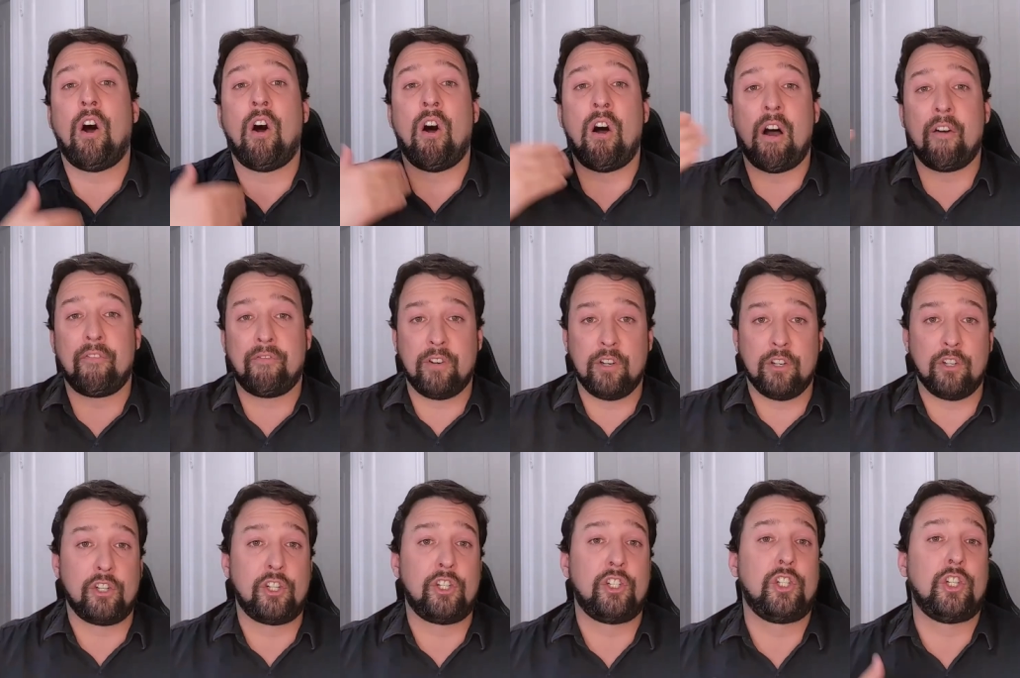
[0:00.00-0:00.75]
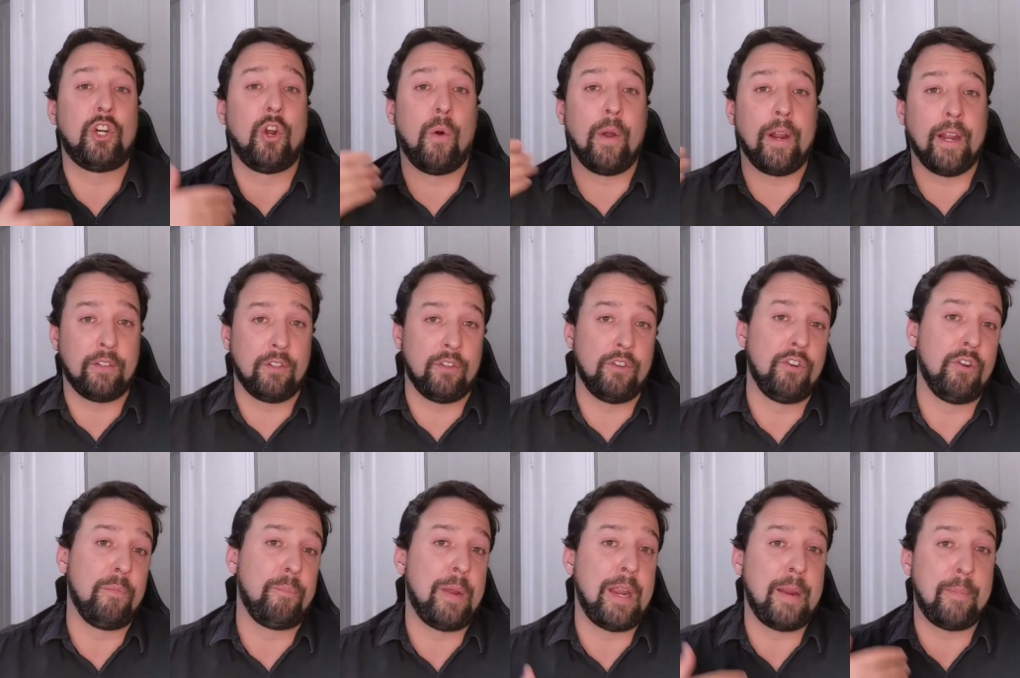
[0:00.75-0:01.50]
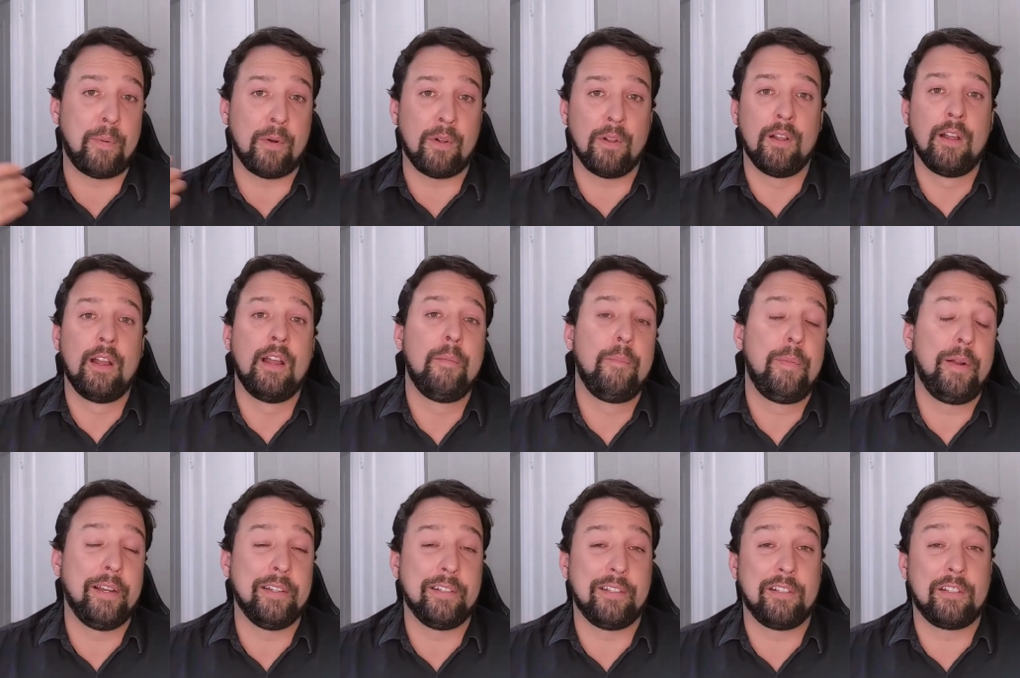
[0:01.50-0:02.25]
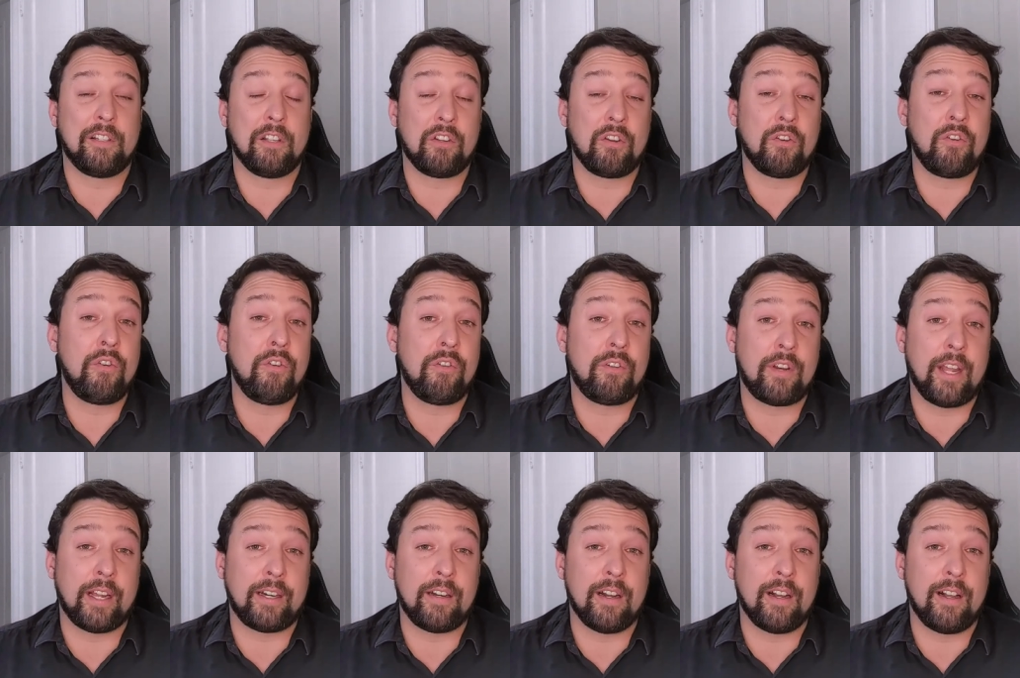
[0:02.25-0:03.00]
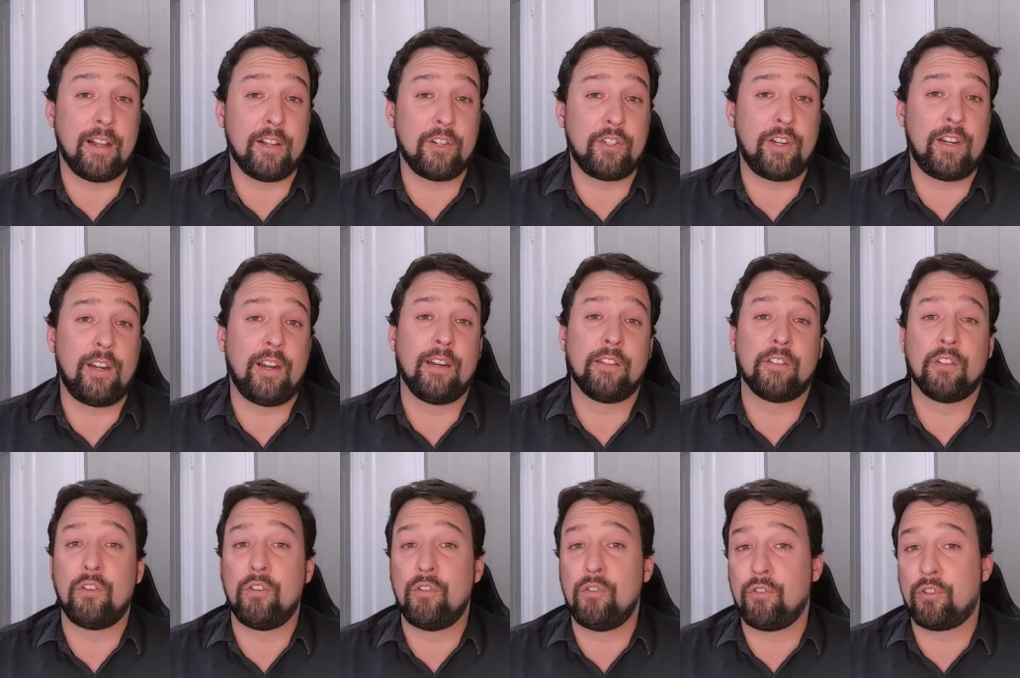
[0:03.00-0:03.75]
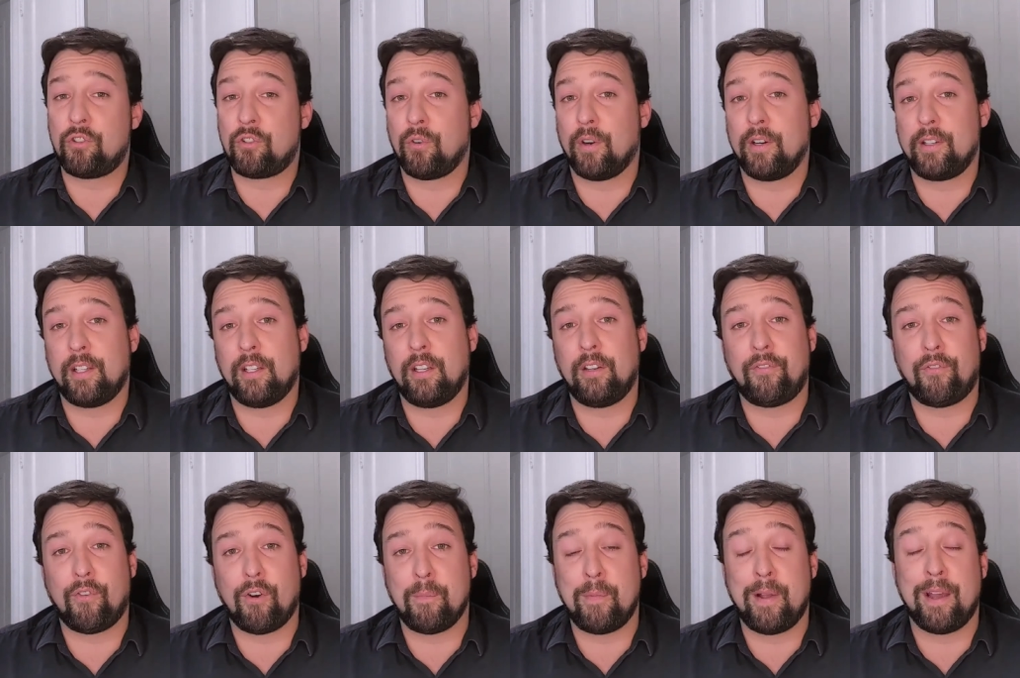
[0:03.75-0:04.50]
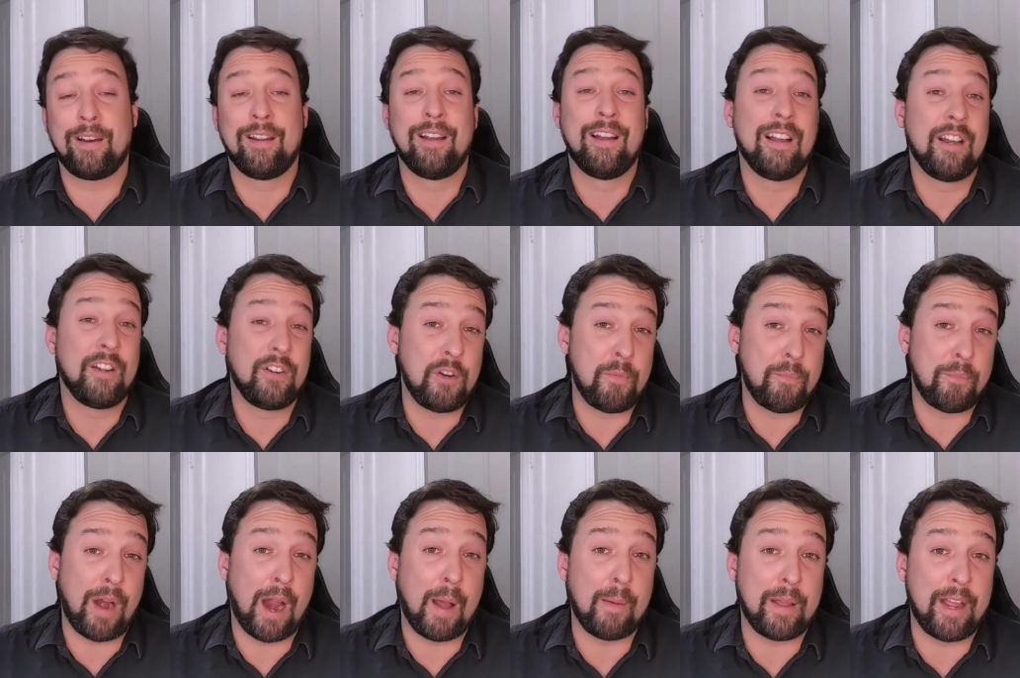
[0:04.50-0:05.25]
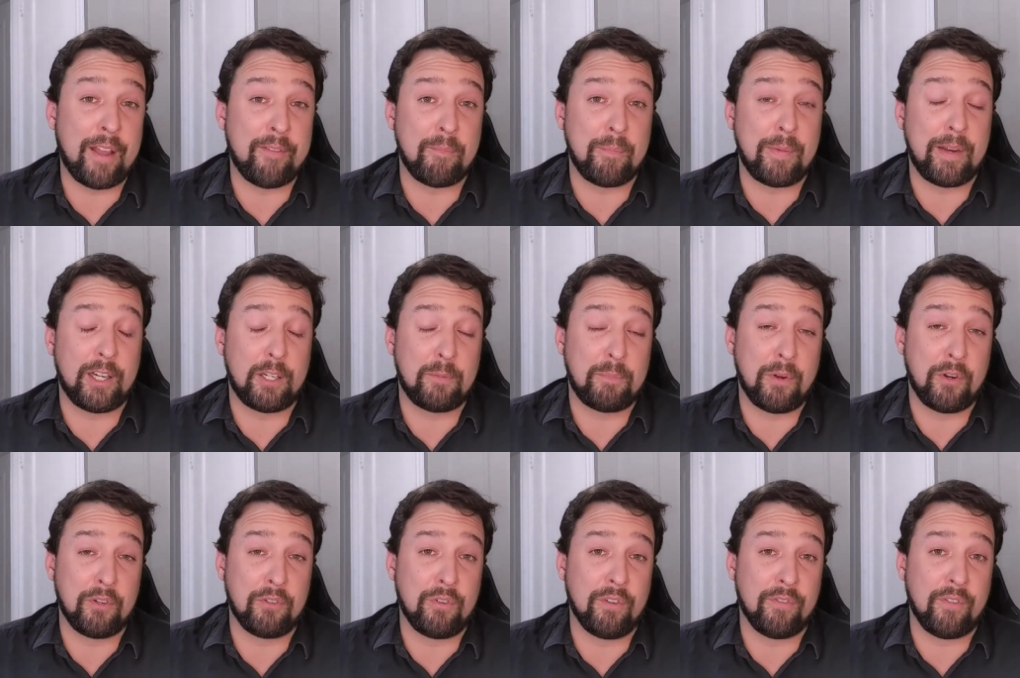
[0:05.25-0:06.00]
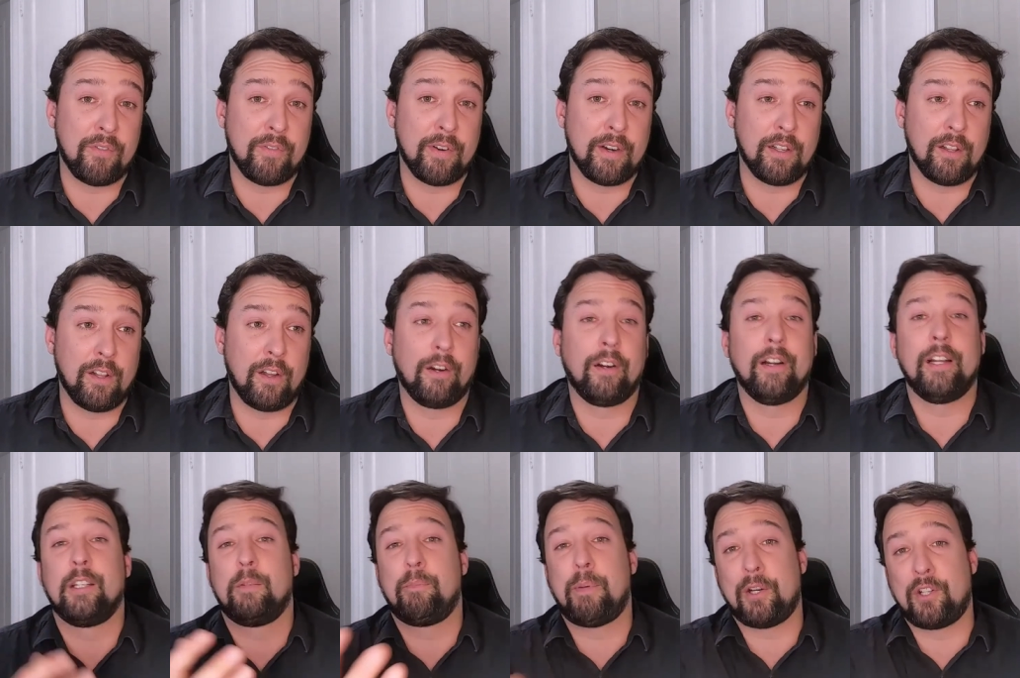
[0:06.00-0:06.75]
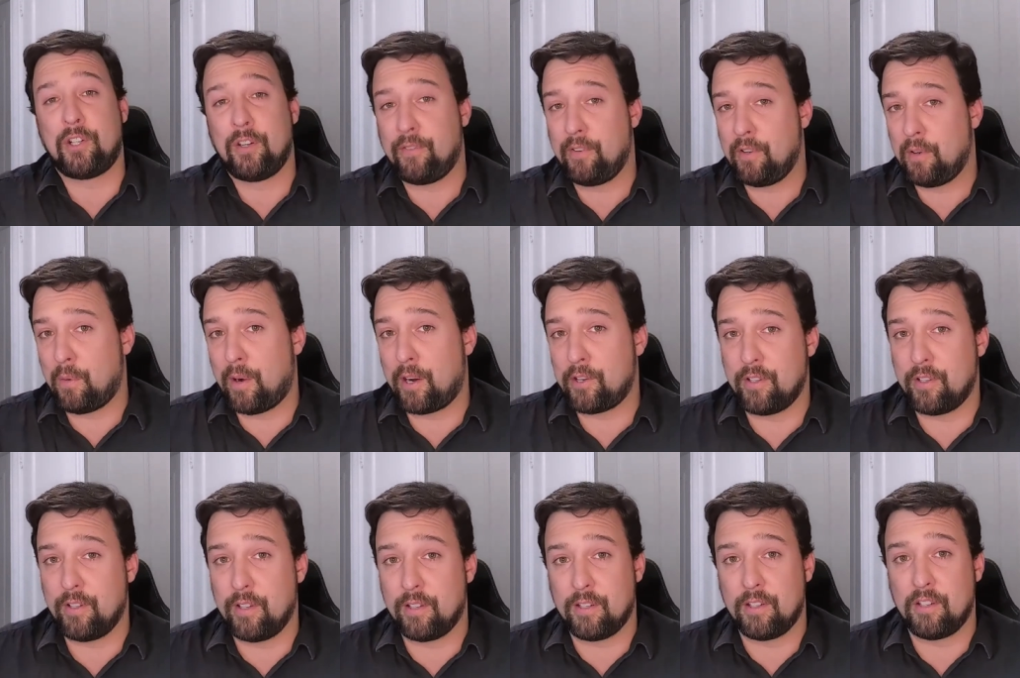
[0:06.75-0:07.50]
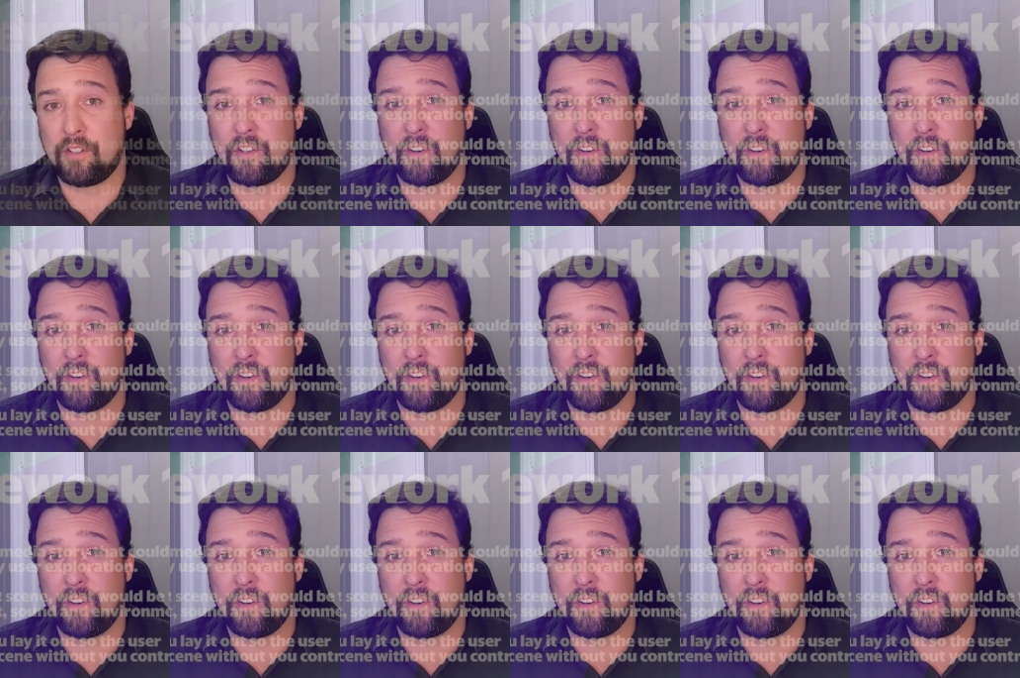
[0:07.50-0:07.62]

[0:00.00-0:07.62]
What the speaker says: often showing it to new people, because it's a new technology, it's a new storytelling format. You probably haven't been exposed to it for very long, especially if you're watching this and it's